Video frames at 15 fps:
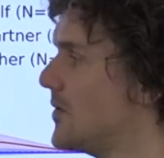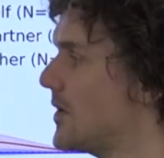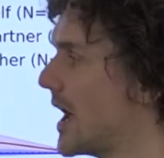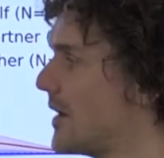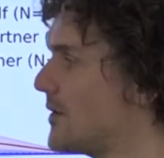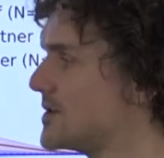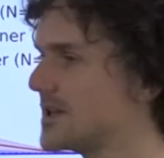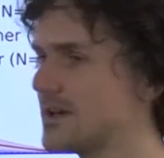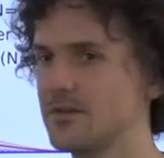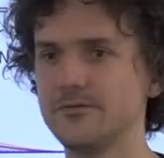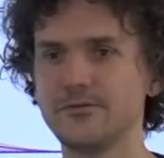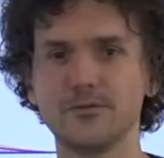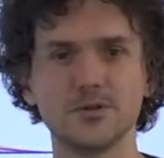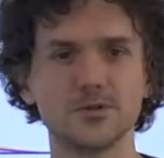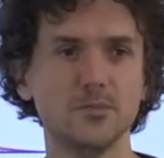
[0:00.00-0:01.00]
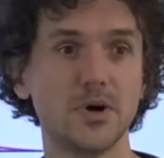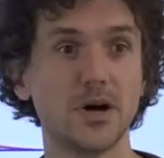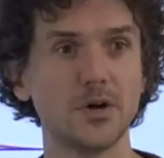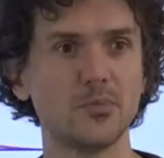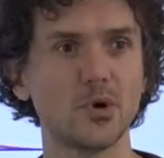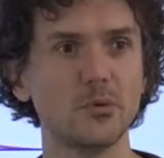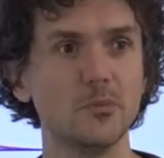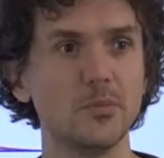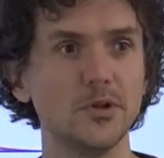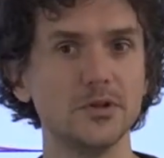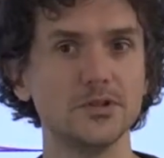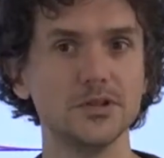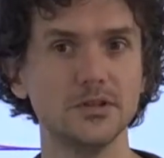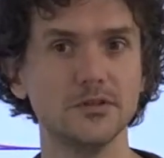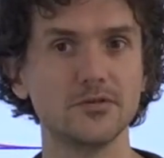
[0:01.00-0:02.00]
how does that influence my
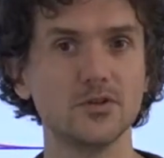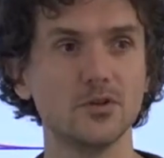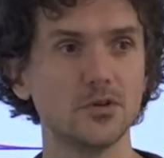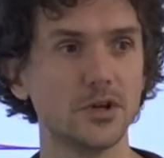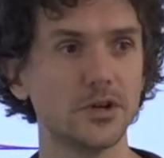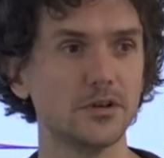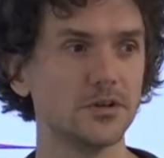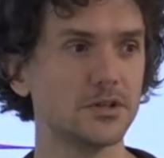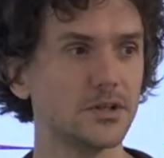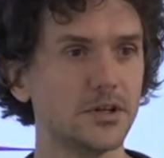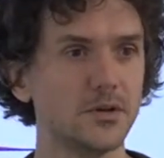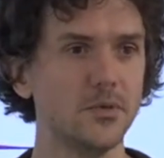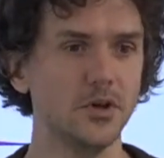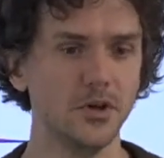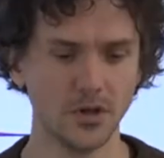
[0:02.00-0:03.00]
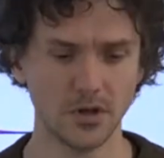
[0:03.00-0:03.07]
probability of calling at time